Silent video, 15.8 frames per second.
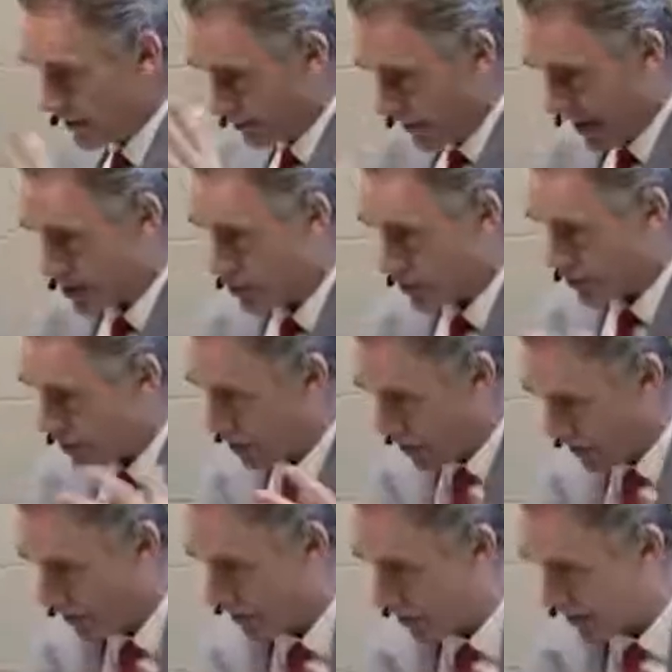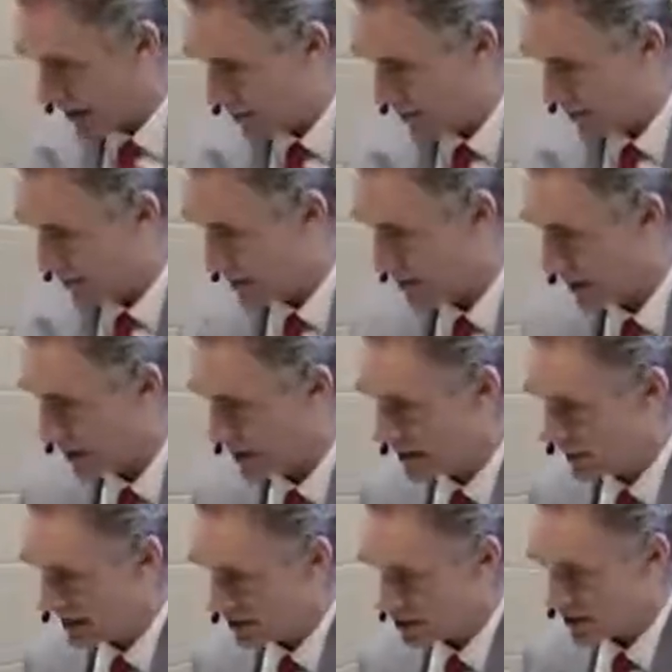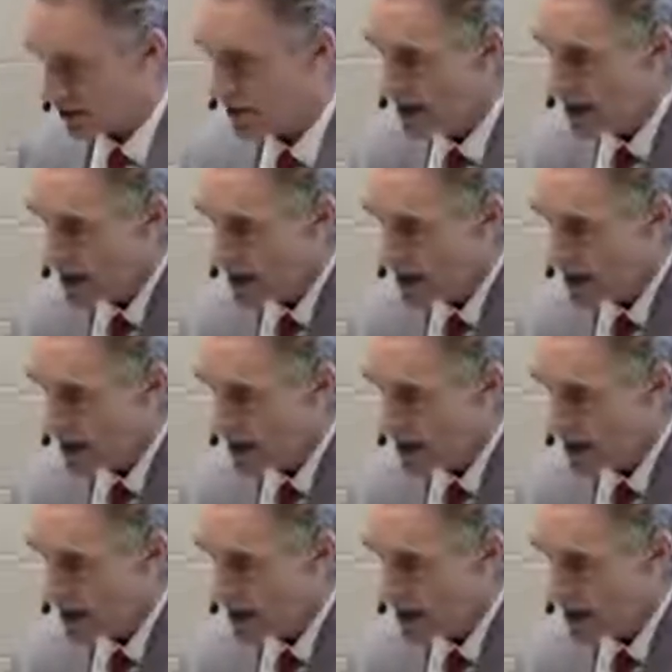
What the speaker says: measured the way we've decided to measure them.